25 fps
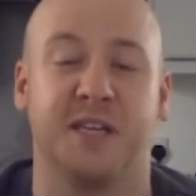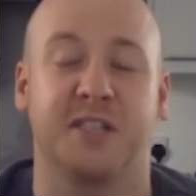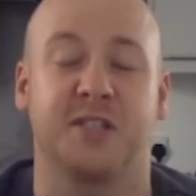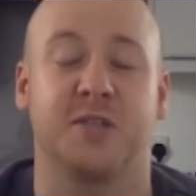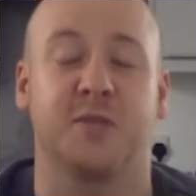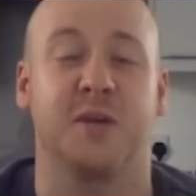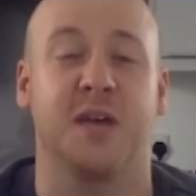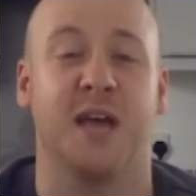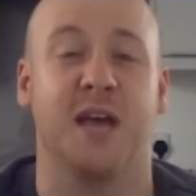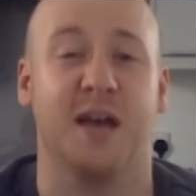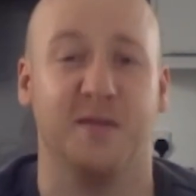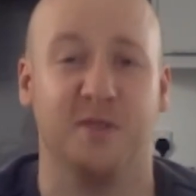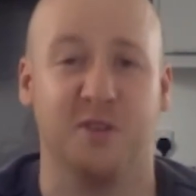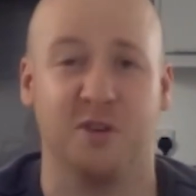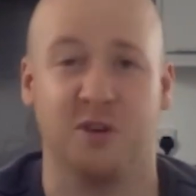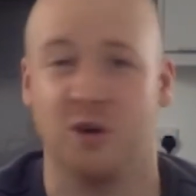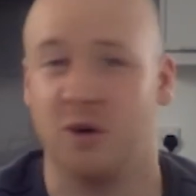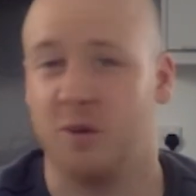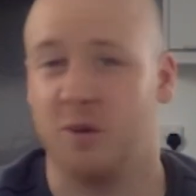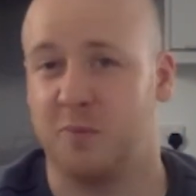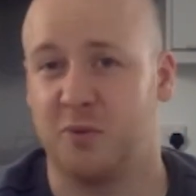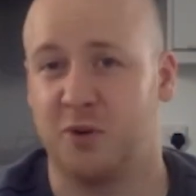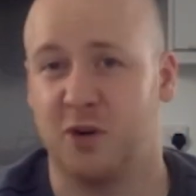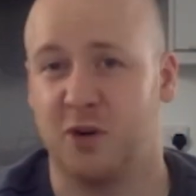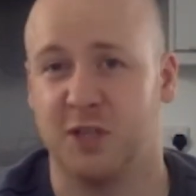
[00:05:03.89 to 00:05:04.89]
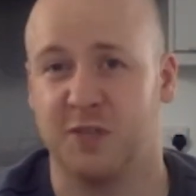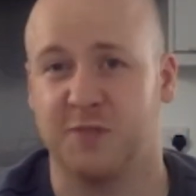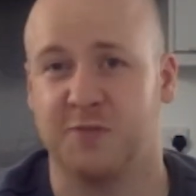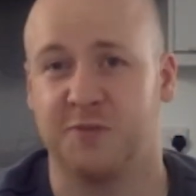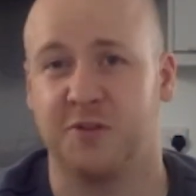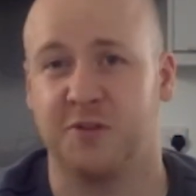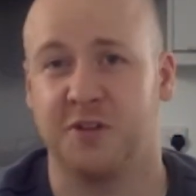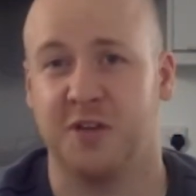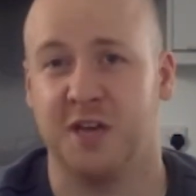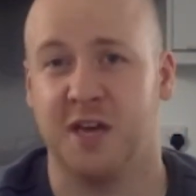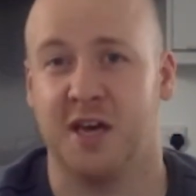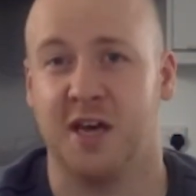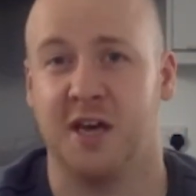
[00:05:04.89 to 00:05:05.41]
So we haven't got a price for
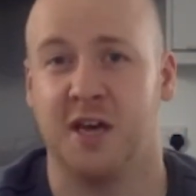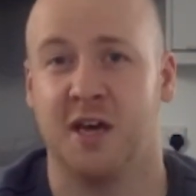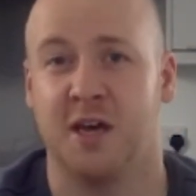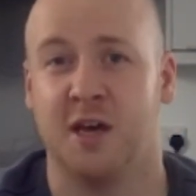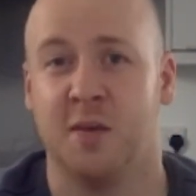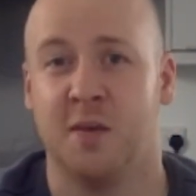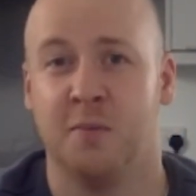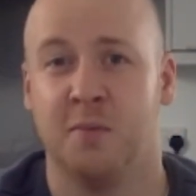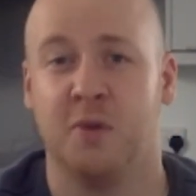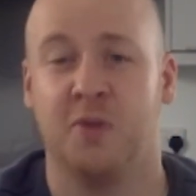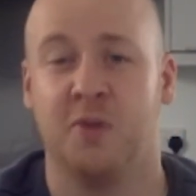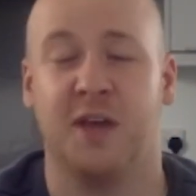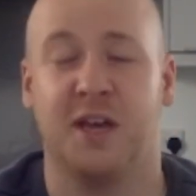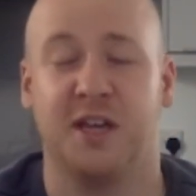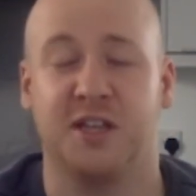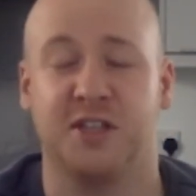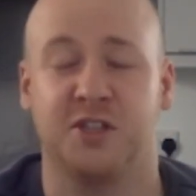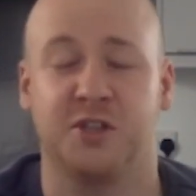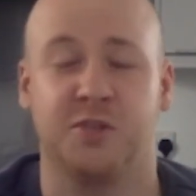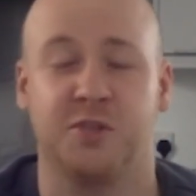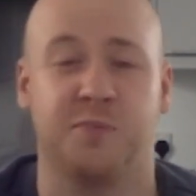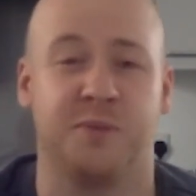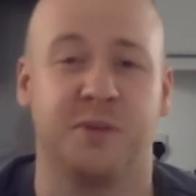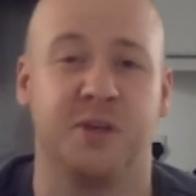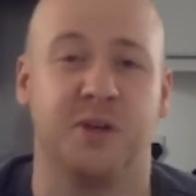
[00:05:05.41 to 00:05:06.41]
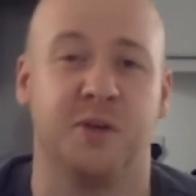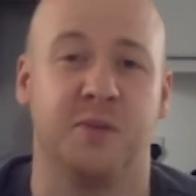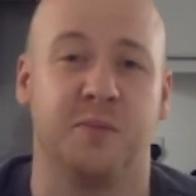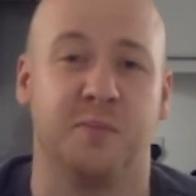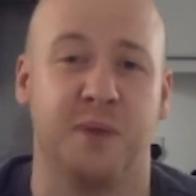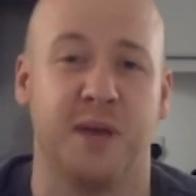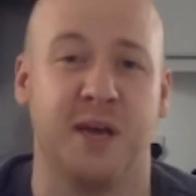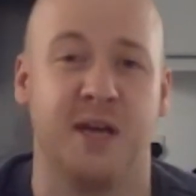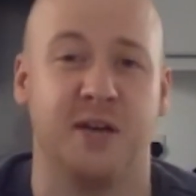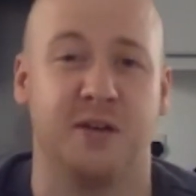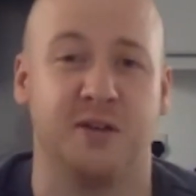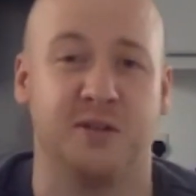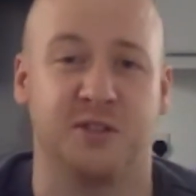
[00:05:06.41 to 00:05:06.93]
you yet, but that should be on
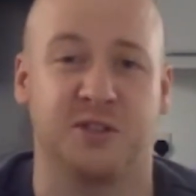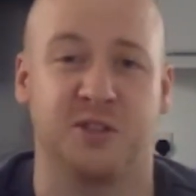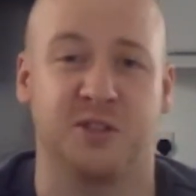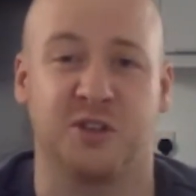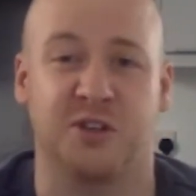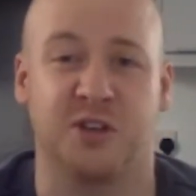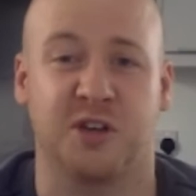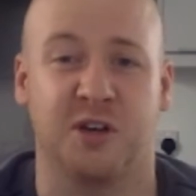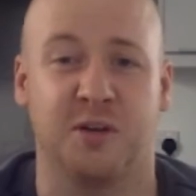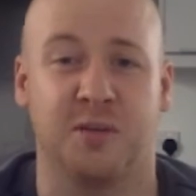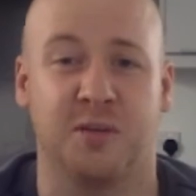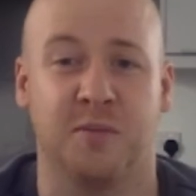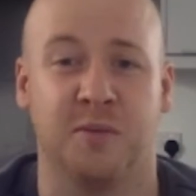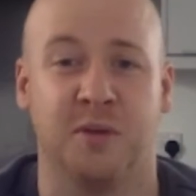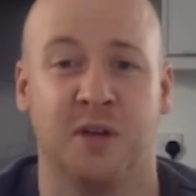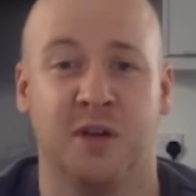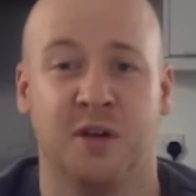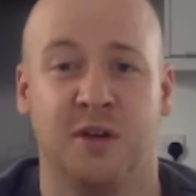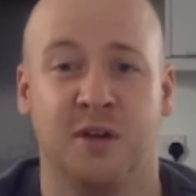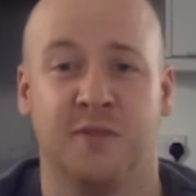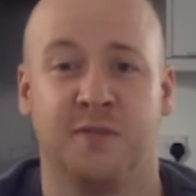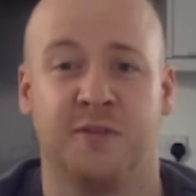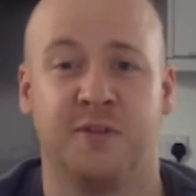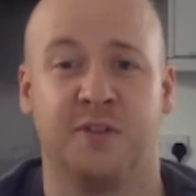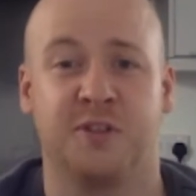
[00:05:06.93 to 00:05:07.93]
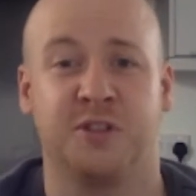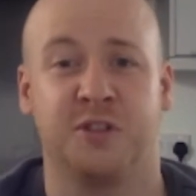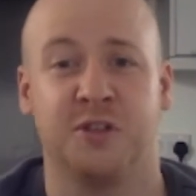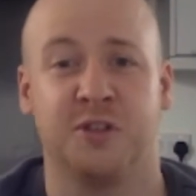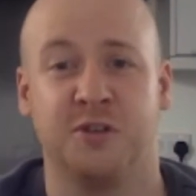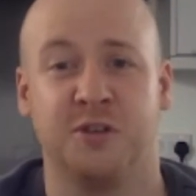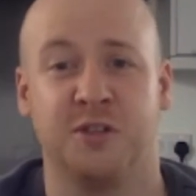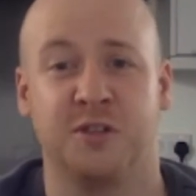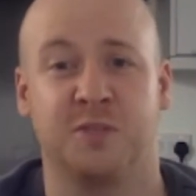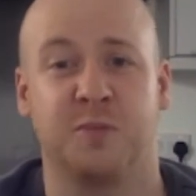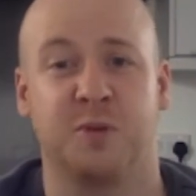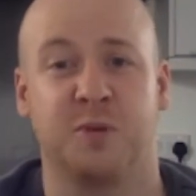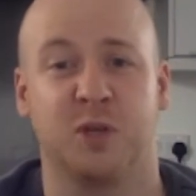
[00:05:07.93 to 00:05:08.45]
bettingodds.com for as soon
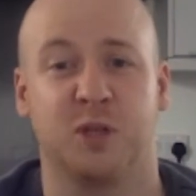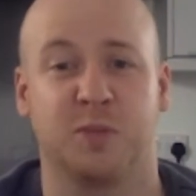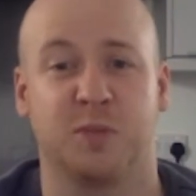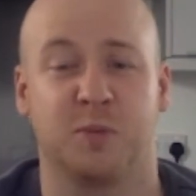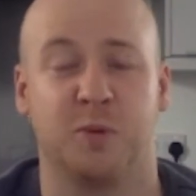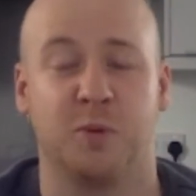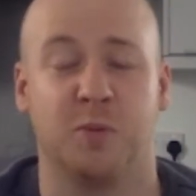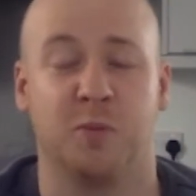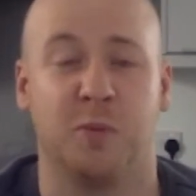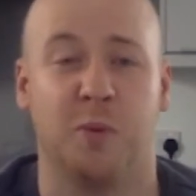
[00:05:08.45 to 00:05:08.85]
as possible.